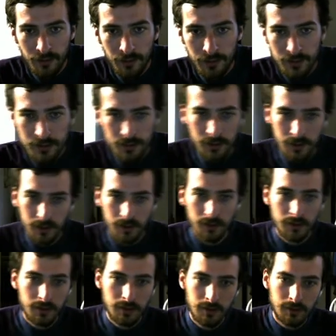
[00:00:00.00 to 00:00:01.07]

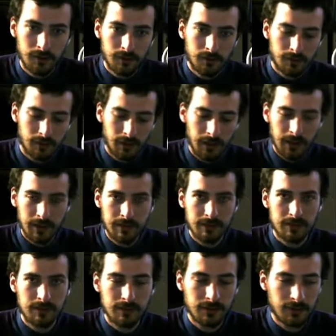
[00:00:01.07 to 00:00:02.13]
So
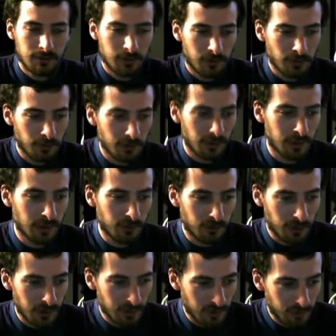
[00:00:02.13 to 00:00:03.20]
next, what we're gonna
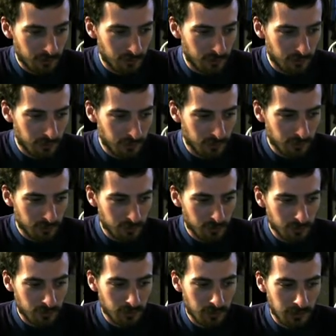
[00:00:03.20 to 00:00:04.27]
want to
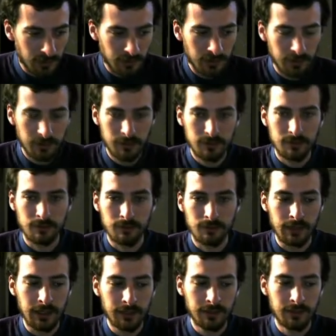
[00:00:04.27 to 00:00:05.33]
do is
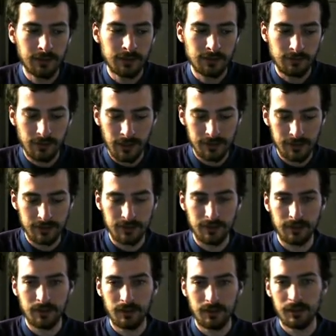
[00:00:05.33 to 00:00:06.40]
write this
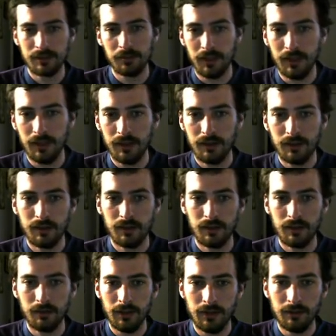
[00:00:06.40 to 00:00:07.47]
raster, because we need the
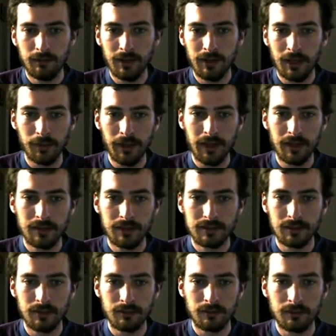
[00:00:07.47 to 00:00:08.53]
file path.
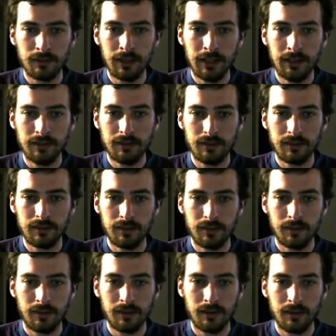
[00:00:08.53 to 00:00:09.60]
So write
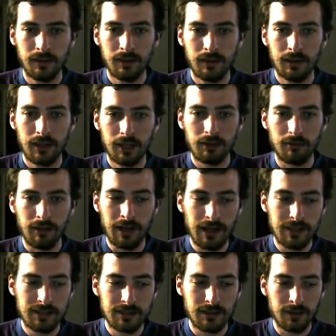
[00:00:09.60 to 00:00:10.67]

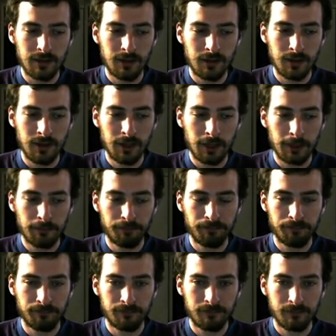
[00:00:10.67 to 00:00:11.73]
raster.
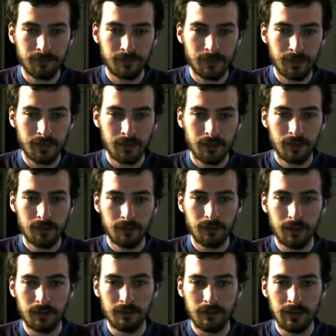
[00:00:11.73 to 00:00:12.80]
We're
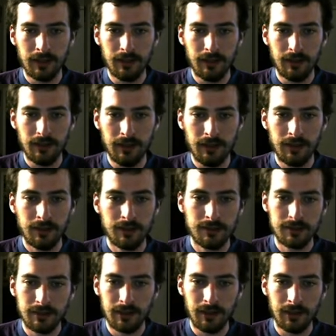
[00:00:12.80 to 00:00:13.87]
gonna write
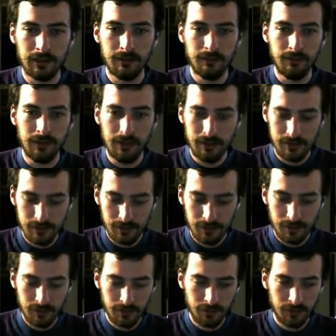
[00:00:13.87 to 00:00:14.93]
ayers elevation,
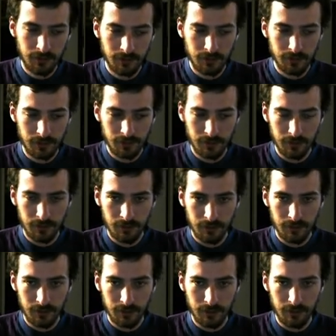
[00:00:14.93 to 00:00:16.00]

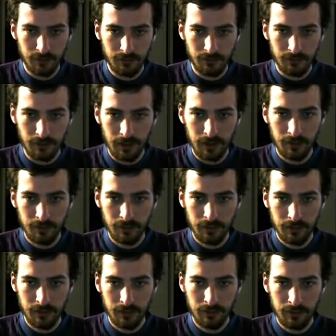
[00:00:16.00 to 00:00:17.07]
the file
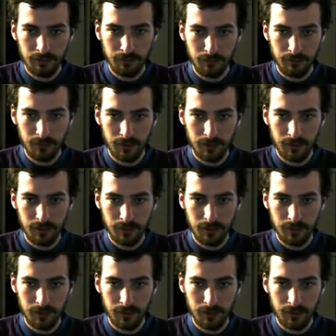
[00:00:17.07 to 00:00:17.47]
name.